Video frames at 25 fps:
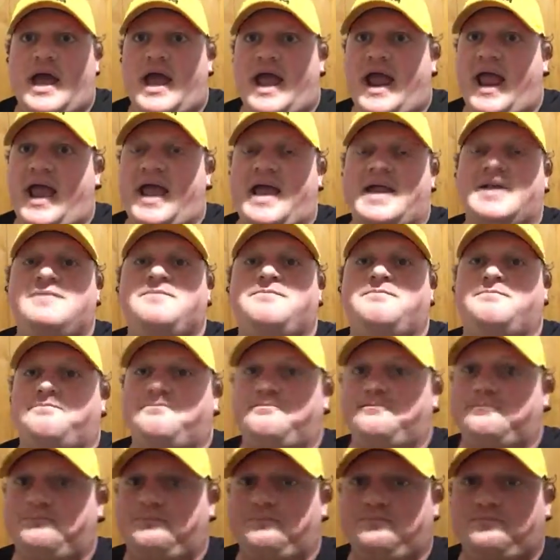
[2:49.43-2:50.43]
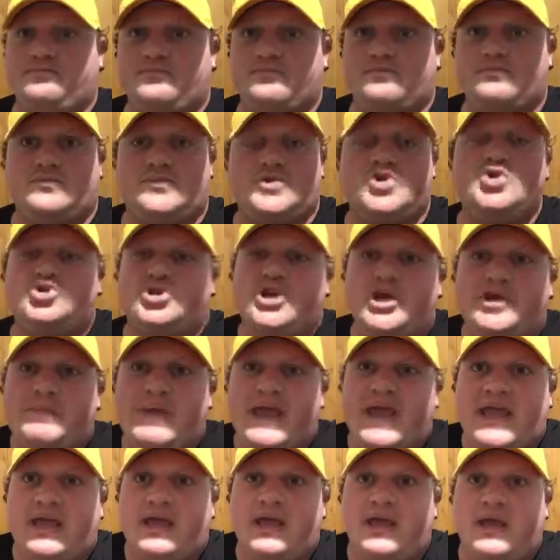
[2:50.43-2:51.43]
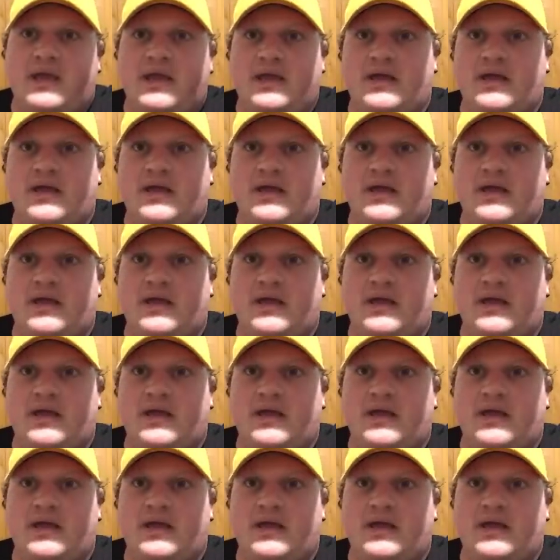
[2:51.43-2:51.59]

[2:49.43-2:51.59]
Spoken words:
And you should be.